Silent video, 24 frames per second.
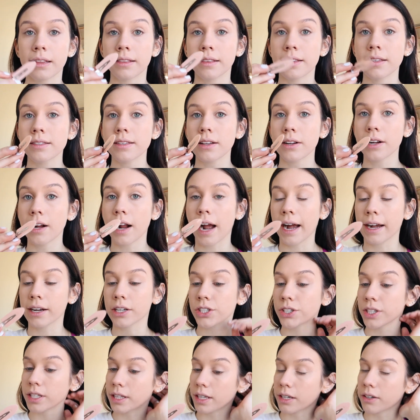These are
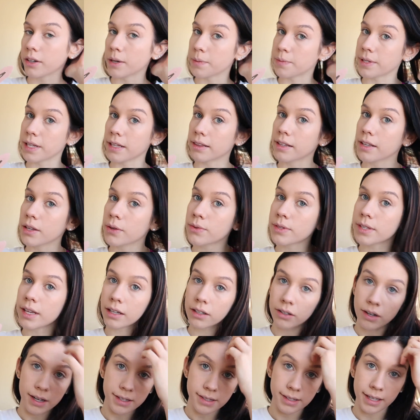actually the clips that they use at
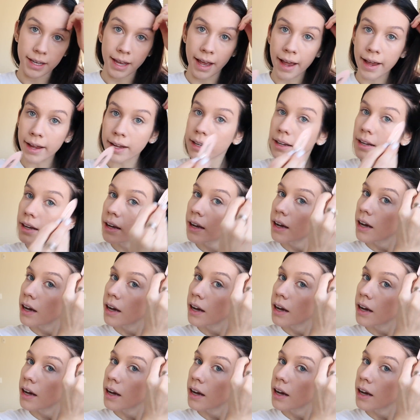Glossier.